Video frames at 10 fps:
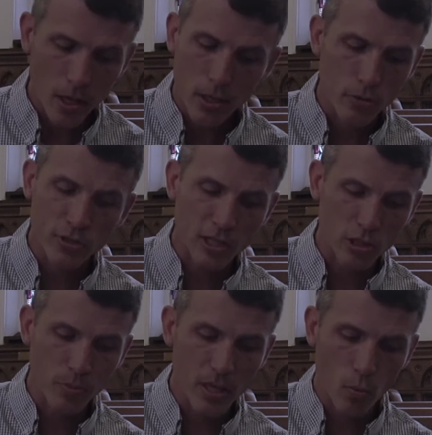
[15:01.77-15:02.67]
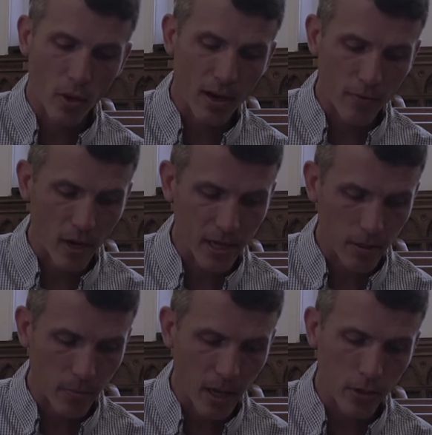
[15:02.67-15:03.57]
and you shall speak whatever I
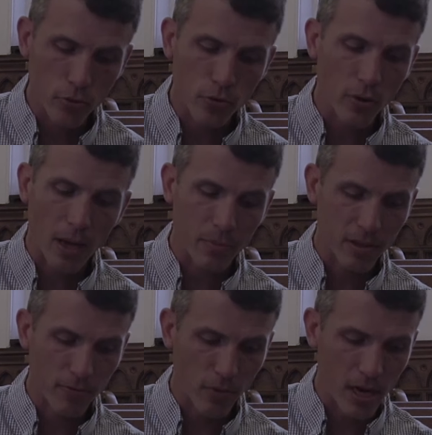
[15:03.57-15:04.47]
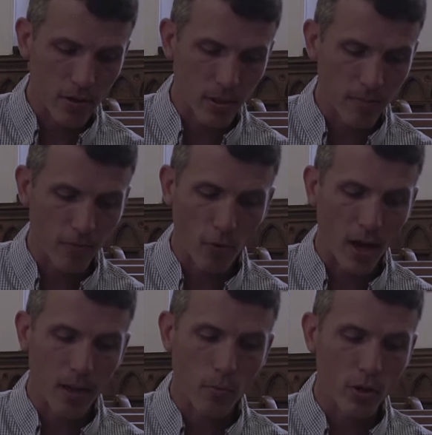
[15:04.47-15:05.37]
command you. Do not be afraid of them, for
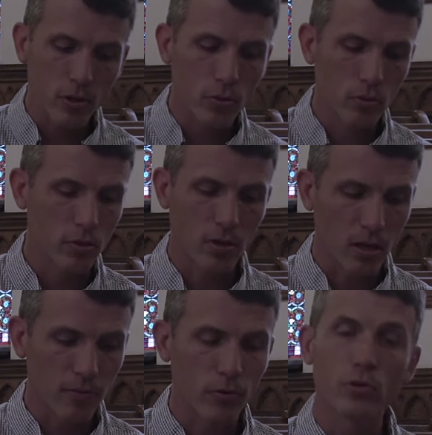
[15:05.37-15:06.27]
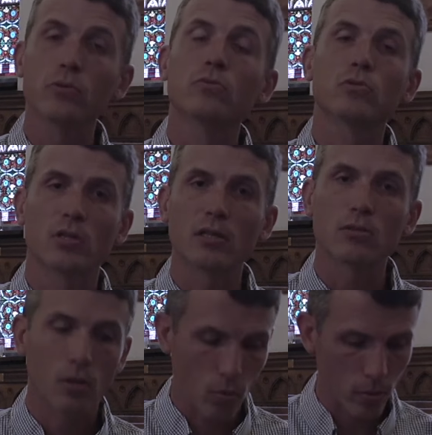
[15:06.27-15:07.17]
I am with you to deliver you,
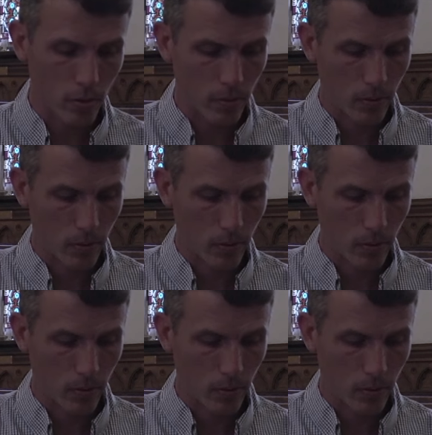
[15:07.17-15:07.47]
says the Lord.